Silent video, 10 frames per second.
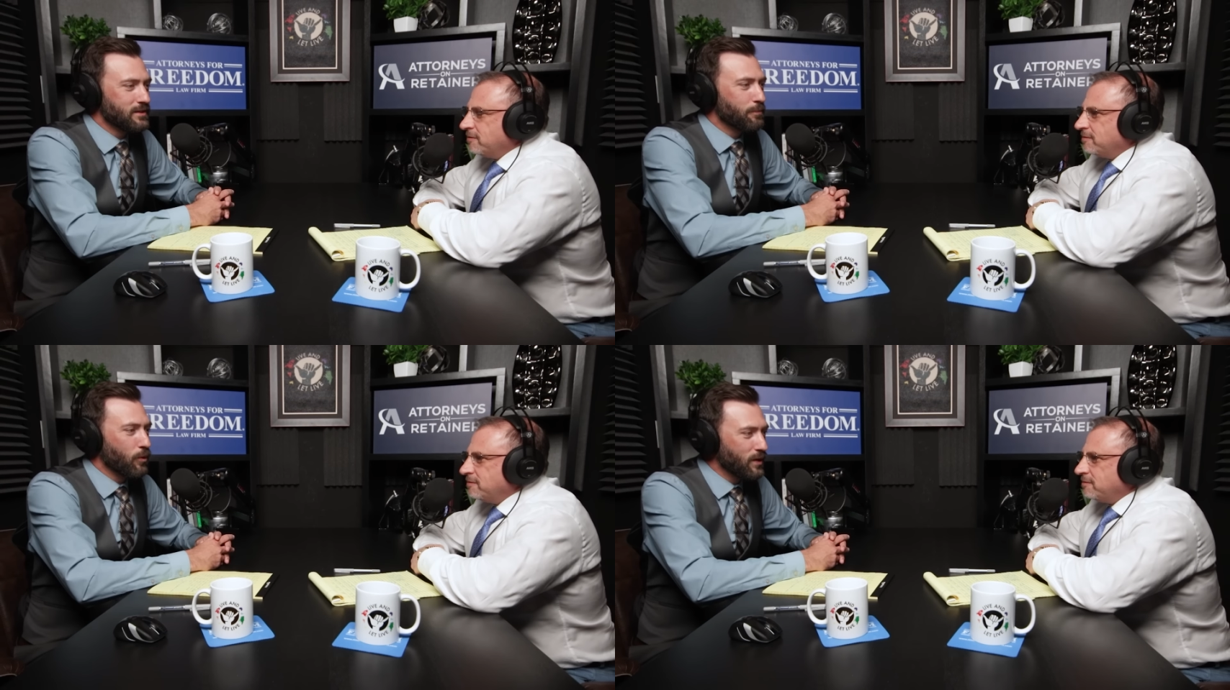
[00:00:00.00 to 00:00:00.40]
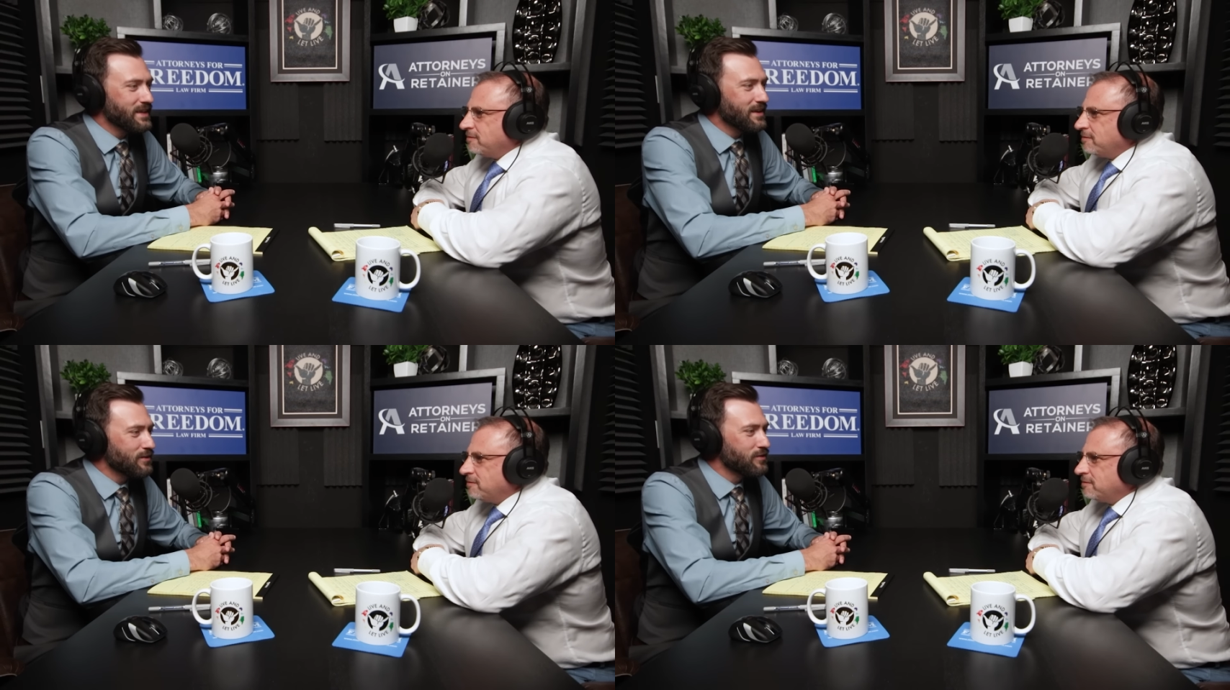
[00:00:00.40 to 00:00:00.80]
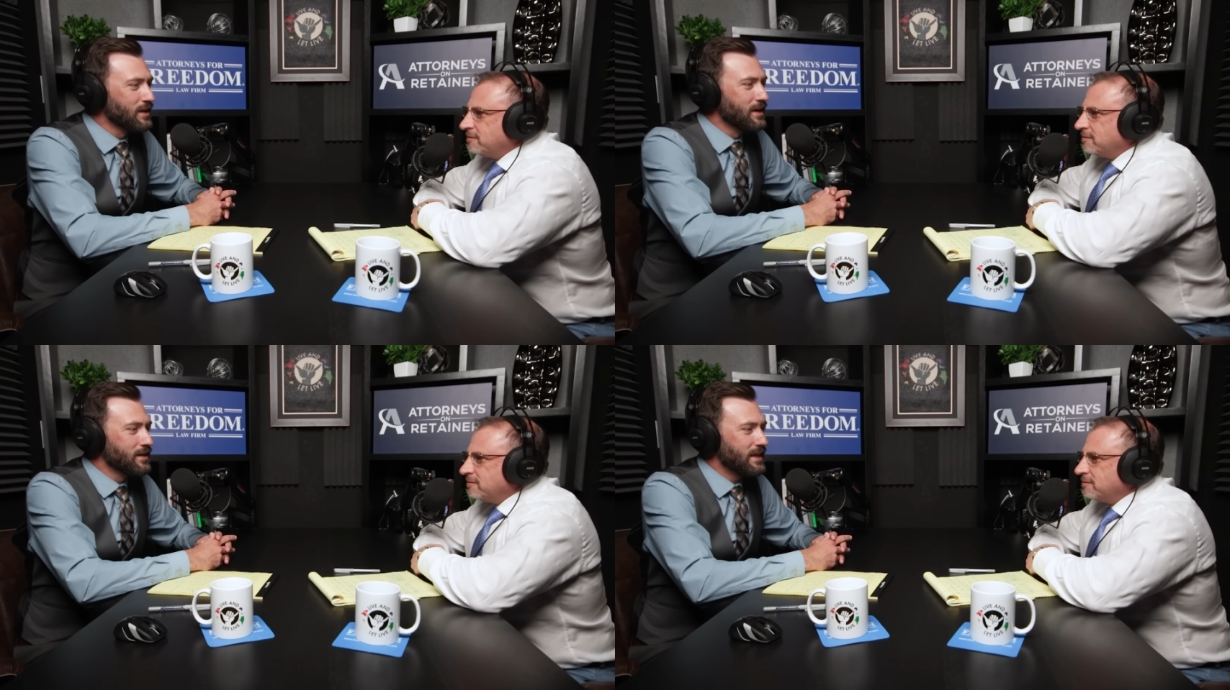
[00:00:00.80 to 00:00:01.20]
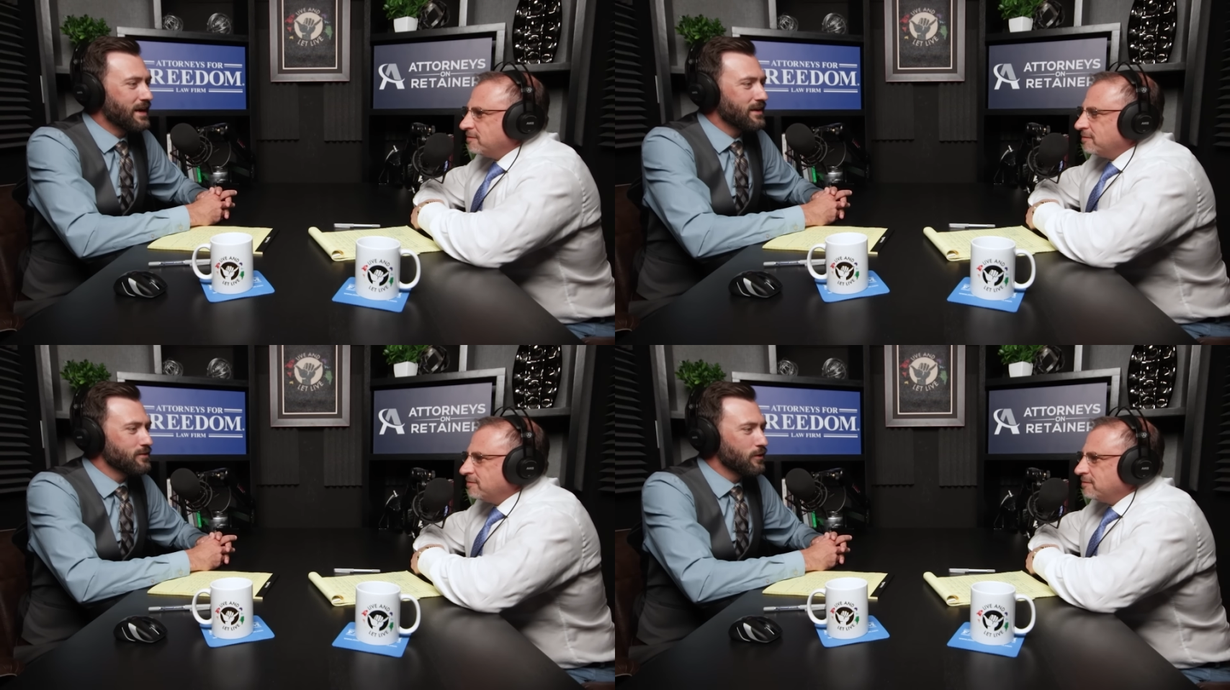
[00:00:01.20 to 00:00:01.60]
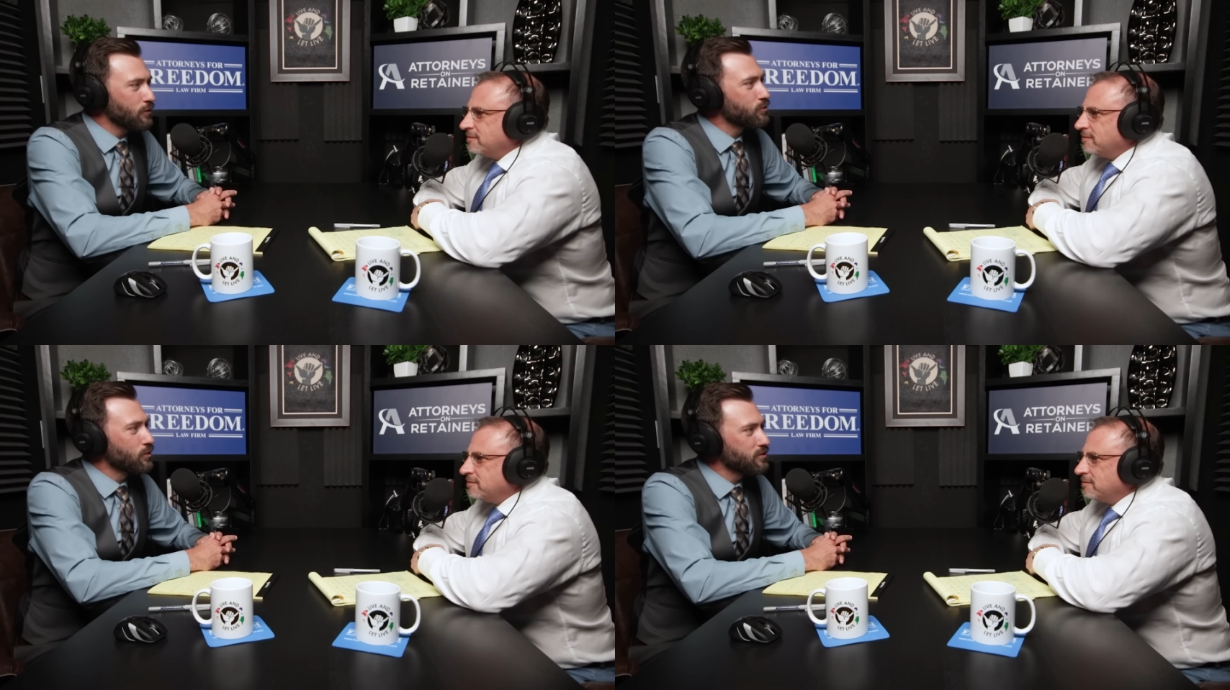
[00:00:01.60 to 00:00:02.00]
Speaker 1: And the point is that
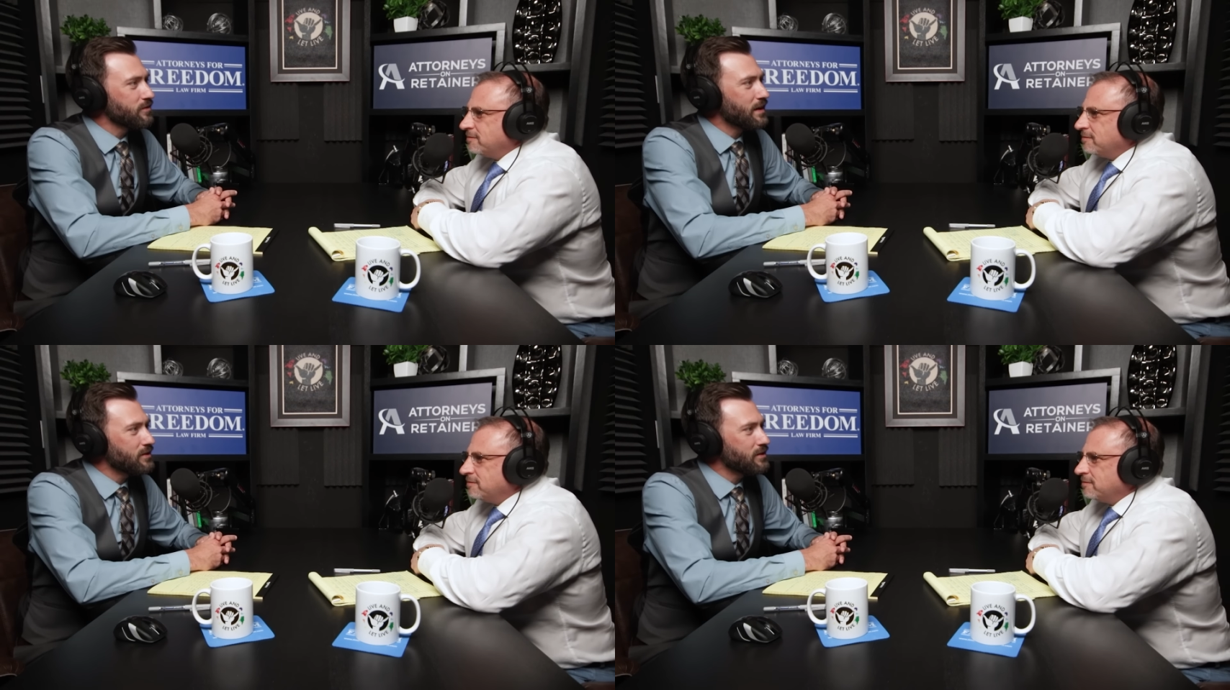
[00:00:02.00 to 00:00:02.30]
those rules of